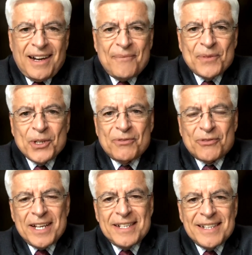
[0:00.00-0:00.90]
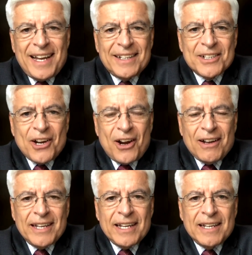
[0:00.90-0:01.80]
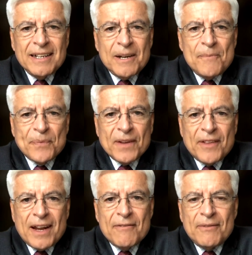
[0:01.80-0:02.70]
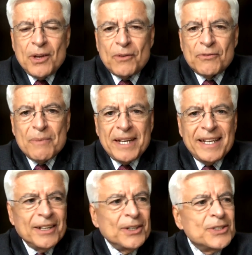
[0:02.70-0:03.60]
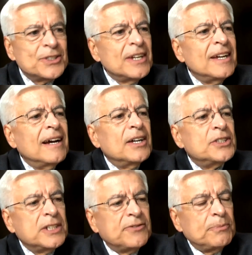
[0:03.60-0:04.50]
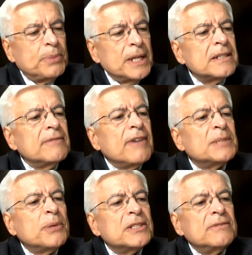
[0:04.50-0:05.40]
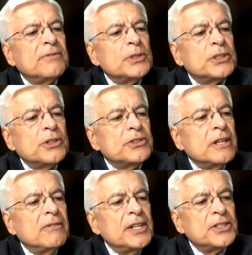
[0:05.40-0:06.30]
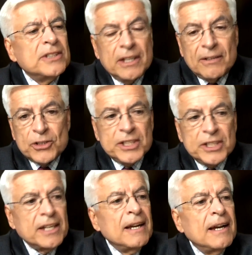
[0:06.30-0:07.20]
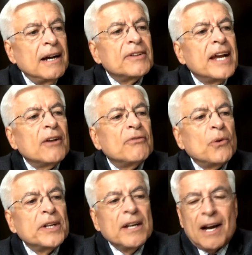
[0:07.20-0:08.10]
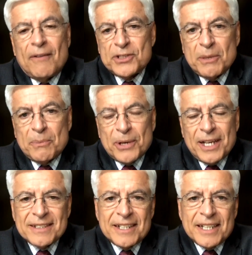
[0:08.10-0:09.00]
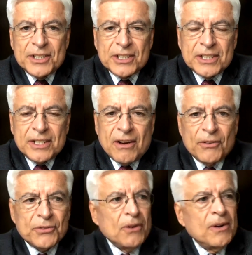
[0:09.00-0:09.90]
good friend and colleague that I've known for many years. She's presently Vice President for Research and Innovation at the University of California Office of the President, and she also